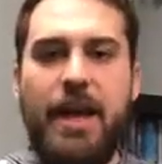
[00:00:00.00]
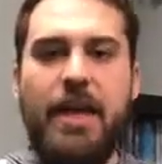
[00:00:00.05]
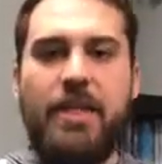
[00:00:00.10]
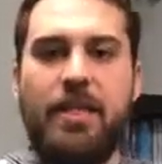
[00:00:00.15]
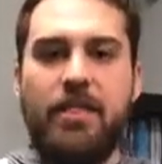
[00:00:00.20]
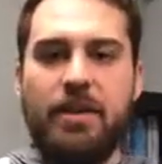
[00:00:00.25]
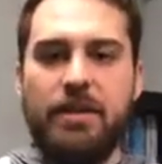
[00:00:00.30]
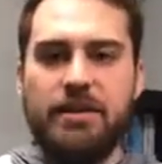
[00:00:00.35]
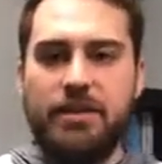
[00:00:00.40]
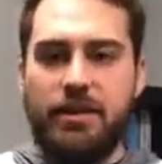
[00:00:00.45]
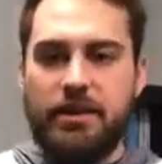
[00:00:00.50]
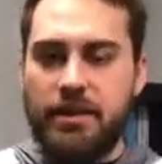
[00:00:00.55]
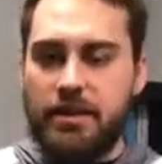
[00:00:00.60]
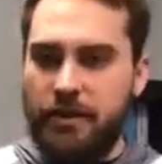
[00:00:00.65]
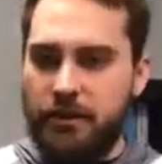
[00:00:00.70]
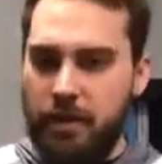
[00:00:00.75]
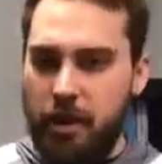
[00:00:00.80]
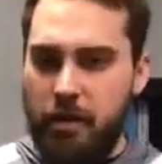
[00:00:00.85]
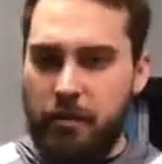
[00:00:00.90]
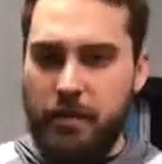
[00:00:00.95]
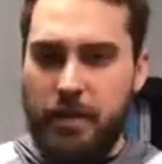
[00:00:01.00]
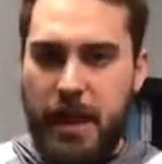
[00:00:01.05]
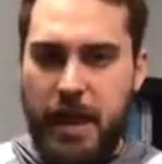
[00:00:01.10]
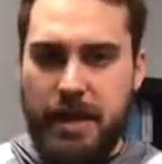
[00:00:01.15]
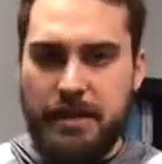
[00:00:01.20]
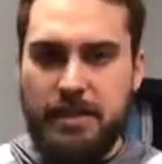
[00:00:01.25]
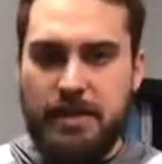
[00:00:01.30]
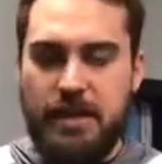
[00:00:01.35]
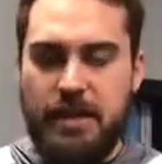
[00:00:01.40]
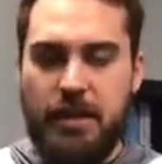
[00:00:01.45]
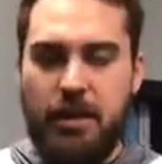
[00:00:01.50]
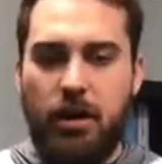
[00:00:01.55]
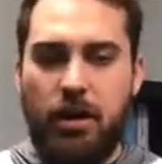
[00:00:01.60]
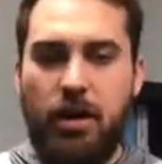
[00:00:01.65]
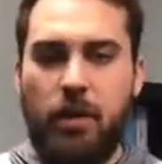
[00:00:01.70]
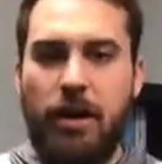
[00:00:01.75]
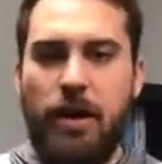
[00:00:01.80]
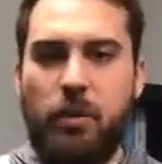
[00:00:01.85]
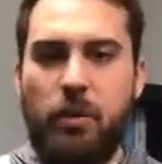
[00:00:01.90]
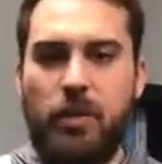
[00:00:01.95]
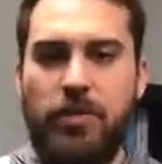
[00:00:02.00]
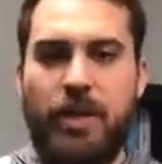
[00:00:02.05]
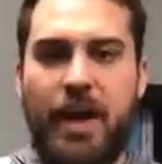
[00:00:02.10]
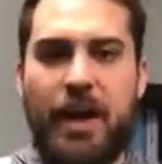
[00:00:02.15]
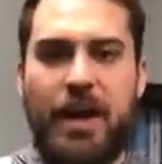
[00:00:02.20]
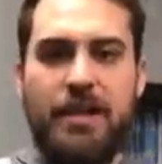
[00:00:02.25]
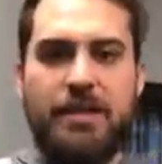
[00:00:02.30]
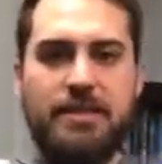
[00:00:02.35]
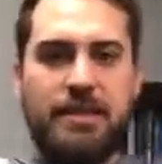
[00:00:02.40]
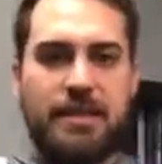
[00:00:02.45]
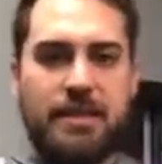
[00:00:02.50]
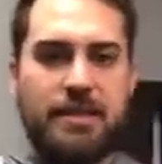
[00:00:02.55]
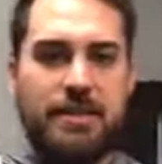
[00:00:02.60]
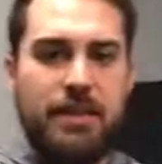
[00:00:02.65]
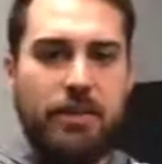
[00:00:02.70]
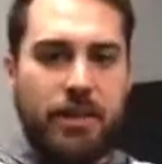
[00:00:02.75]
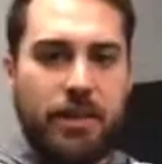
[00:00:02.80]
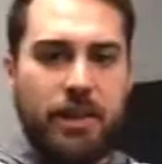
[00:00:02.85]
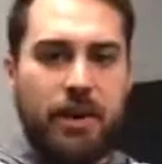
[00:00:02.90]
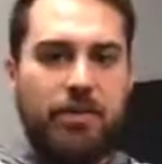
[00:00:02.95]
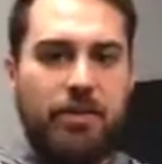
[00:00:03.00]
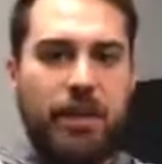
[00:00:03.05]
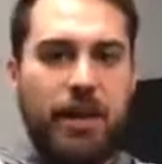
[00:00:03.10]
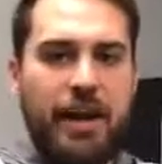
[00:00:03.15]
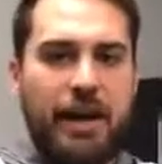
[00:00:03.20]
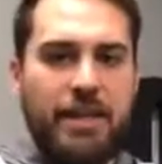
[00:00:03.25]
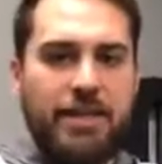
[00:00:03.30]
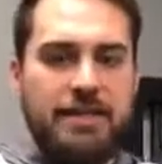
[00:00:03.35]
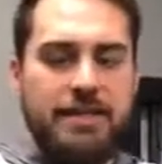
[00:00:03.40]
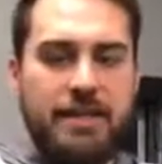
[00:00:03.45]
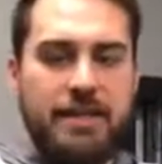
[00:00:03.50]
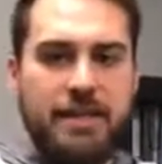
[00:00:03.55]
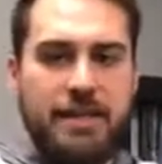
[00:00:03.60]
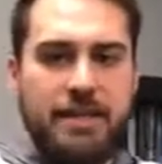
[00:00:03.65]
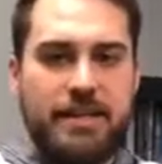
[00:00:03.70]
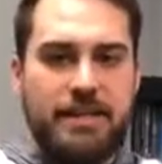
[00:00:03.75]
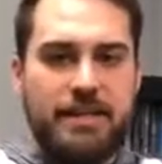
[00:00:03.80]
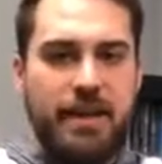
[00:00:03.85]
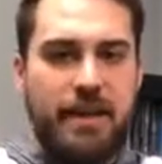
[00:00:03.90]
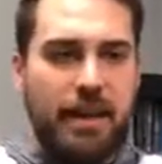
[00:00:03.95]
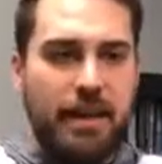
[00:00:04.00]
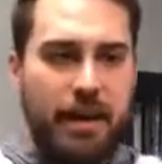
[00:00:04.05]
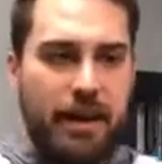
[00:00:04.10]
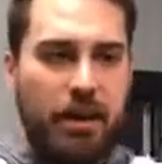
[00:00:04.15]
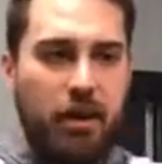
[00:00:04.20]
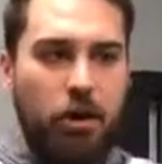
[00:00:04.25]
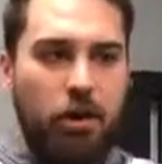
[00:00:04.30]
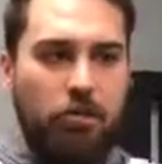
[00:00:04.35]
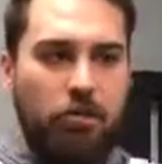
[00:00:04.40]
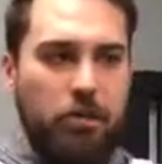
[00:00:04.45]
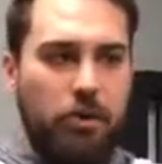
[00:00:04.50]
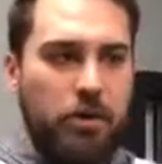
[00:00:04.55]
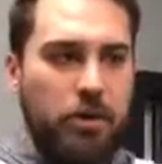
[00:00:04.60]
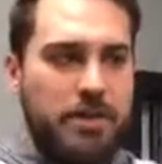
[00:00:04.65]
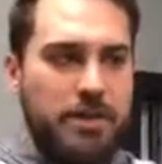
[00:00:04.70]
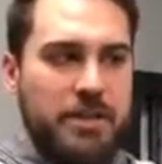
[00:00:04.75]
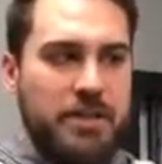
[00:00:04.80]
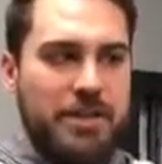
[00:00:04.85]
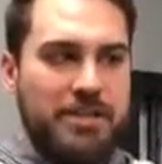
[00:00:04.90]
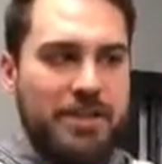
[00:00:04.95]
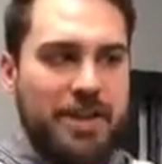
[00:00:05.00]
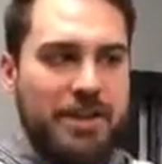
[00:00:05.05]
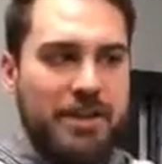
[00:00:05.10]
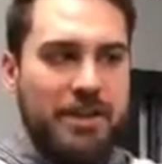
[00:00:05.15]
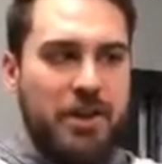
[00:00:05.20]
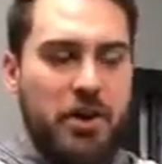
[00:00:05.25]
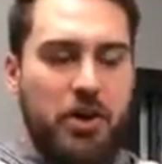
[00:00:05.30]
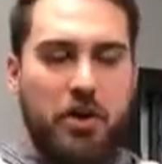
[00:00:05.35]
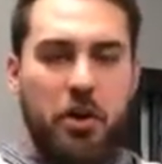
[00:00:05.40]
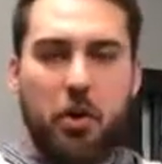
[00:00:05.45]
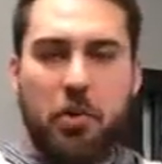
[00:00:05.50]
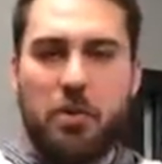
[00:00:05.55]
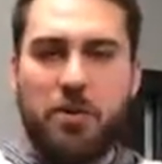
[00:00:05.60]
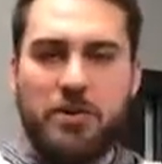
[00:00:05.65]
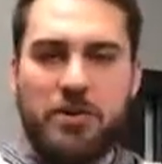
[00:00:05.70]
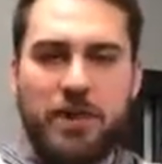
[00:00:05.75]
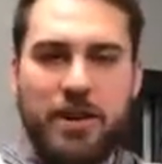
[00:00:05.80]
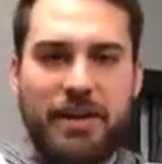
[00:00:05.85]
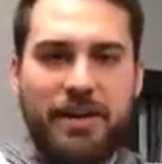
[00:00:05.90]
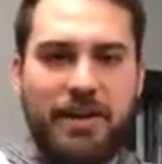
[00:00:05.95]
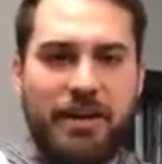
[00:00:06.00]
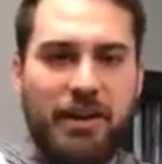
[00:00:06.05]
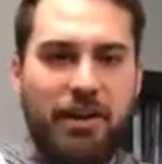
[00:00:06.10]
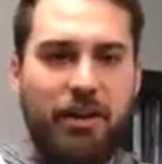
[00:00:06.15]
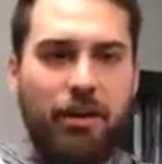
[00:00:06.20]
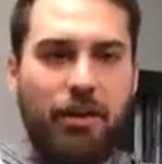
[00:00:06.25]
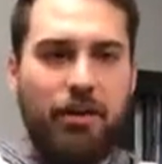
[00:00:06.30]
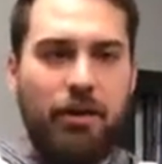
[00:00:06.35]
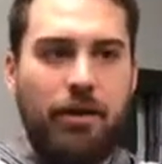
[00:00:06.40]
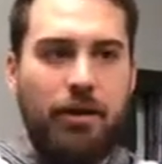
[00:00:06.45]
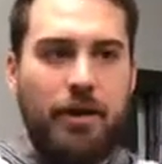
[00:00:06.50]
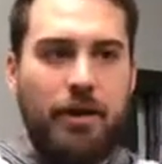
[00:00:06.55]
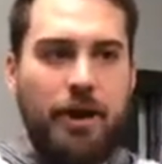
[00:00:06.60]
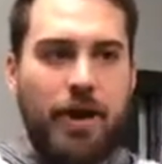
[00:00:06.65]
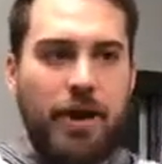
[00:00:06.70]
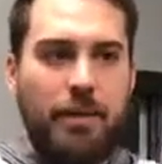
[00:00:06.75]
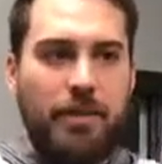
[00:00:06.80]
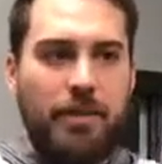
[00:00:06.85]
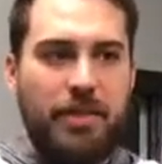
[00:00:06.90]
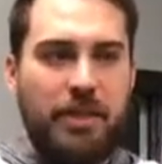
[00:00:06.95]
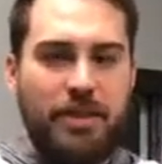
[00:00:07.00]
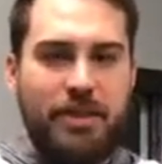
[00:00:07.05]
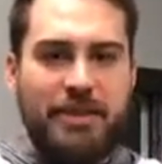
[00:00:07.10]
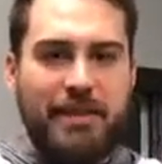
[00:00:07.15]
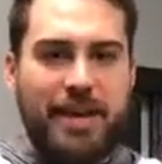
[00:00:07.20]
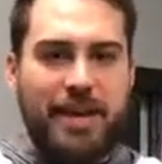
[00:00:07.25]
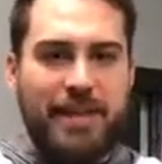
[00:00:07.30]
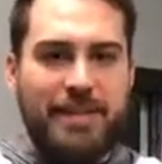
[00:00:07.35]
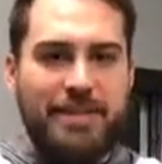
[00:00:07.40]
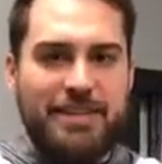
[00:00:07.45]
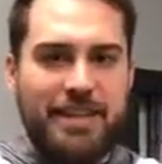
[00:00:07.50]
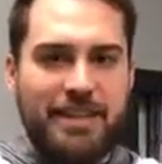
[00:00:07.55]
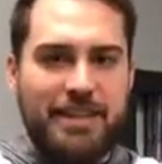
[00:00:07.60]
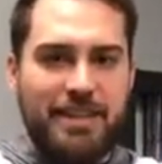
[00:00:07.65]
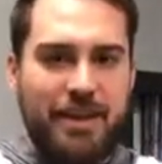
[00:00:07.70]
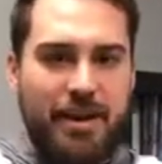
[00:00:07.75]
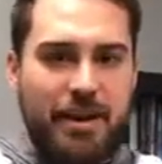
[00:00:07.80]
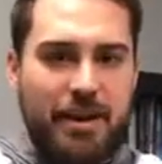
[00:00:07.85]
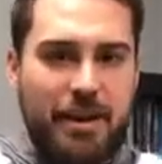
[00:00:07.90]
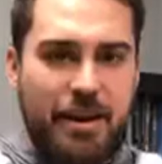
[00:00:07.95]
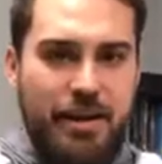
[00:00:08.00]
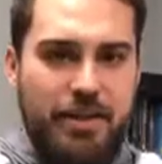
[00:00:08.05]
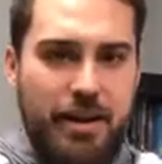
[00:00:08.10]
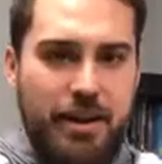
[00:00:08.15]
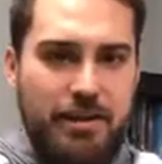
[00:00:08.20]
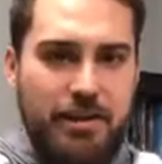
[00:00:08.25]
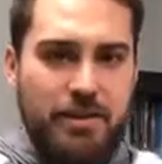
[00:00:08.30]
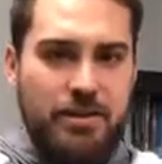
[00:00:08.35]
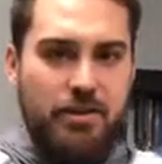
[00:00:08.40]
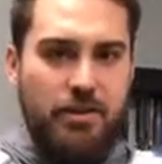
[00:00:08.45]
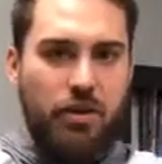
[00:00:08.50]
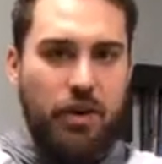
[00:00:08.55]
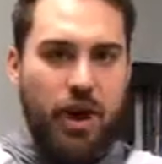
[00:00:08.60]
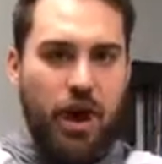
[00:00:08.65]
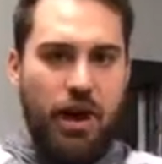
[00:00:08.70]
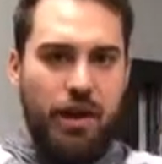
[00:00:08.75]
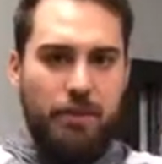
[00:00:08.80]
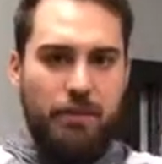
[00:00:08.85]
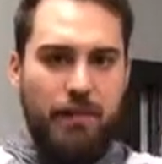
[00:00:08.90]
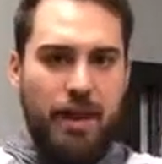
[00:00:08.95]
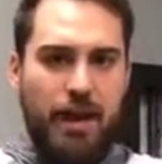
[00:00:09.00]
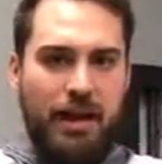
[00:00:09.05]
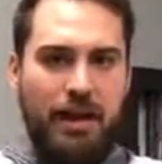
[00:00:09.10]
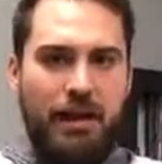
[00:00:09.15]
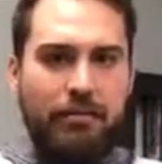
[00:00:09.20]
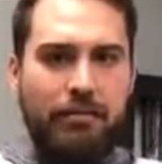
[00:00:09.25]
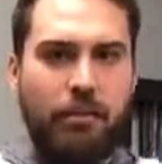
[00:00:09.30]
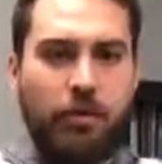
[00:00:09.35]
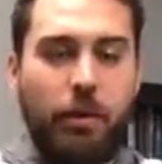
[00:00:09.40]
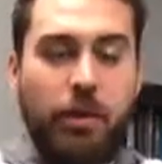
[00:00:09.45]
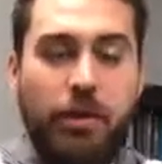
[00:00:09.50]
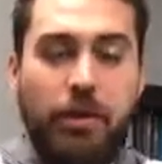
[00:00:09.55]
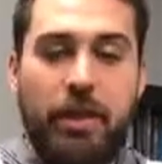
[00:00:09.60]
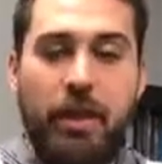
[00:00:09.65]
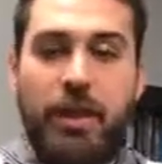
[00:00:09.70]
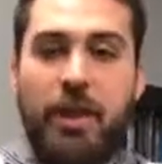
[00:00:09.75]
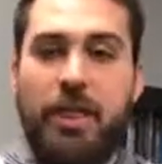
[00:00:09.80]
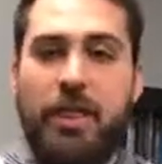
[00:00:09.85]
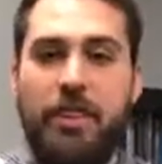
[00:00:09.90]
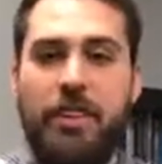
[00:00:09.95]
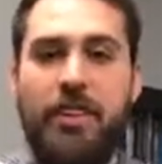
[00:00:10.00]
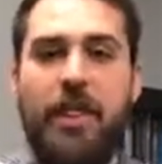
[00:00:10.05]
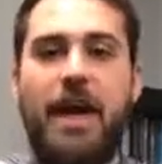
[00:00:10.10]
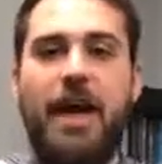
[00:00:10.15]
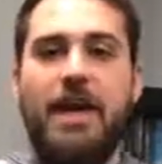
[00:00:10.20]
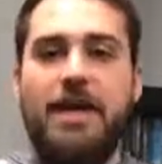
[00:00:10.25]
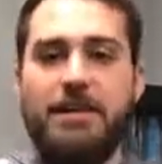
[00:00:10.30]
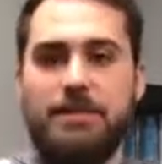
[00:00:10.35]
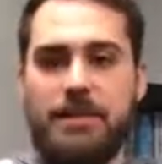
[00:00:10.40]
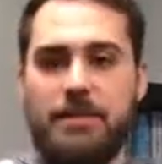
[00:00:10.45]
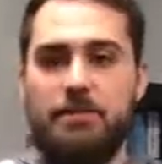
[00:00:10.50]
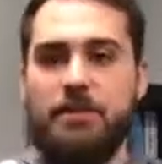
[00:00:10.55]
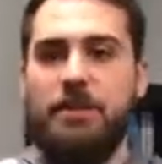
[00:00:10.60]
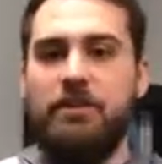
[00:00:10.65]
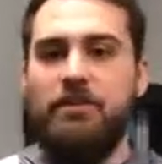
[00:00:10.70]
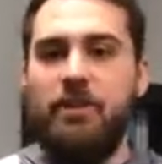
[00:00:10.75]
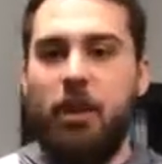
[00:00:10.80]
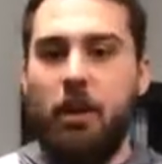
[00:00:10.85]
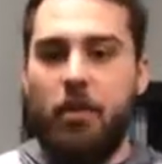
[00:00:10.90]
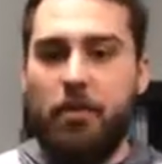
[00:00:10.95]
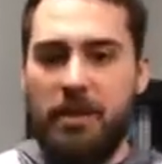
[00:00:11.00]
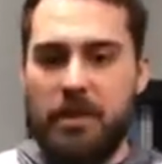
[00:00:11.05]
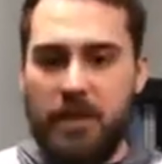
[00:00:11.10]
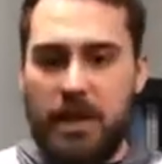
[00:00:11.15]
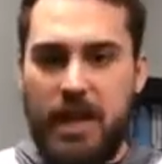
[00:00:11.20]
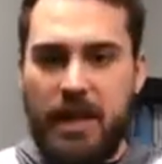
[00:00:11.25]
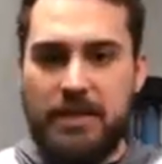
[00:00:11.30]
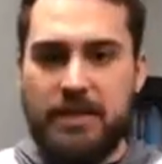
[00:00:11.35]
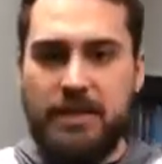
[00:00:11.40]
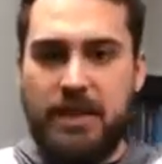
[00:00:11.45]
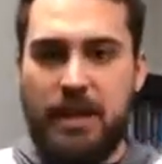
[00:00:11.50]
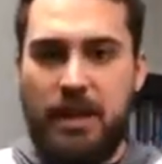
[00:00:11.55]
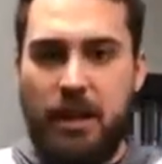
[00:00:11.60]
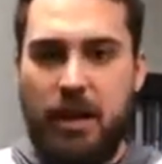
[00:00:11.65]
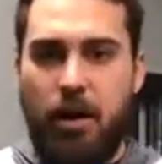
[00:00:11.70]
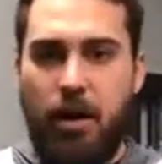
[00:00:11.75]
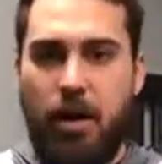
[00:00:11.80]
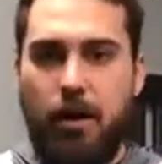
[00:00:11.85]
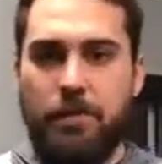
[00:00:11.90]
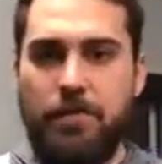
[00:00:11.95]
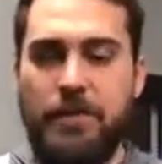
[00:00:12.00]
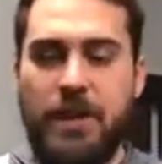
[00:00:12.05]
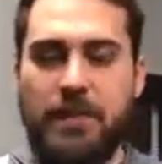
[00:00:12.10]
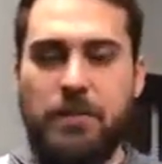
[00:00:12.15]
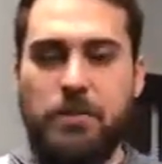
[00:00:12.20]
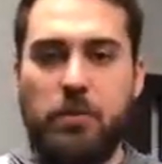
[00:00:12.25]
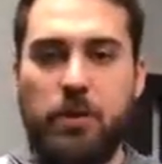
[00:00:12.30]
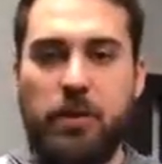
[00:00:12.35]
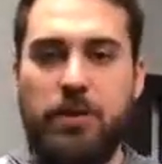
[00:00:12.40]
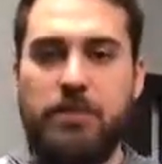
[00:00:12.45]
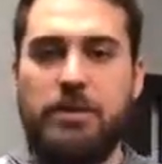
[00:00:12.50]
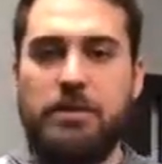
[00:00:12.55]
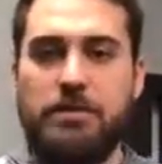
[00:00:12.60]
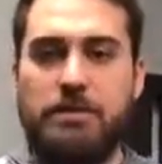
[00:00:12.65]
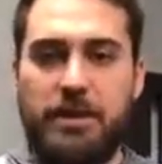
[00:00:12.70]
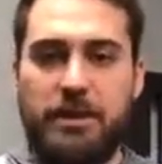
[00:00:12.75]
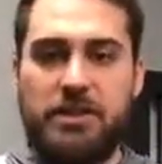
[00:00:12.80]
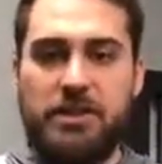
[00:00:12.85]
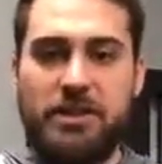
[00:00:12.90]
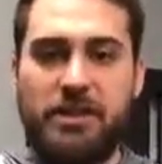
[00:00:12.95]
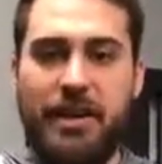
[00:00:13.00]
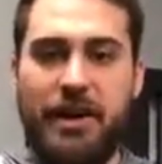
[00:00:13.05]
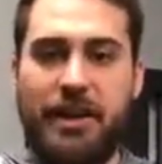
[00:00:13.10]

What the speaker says: and then they start to develop the STNR. And what that is they'll get on their hands and knees, like all fours, and it's like they're almost ready to crawl, but they just kind of sit there and they just rock back and forth. That is them developing the STNR. That's what the symmetric